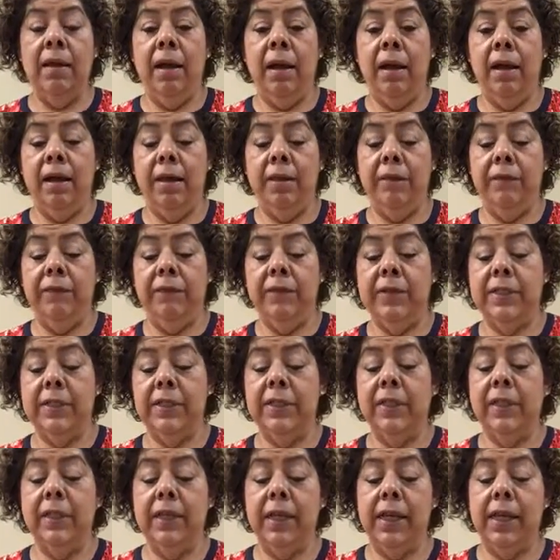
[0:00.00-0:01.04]
The
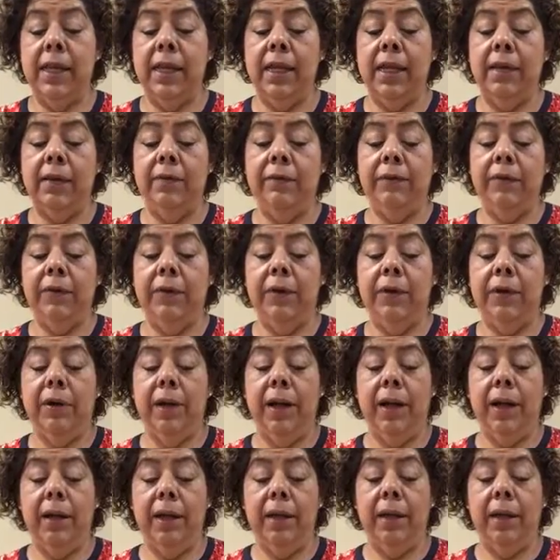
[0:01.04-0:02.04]
facility for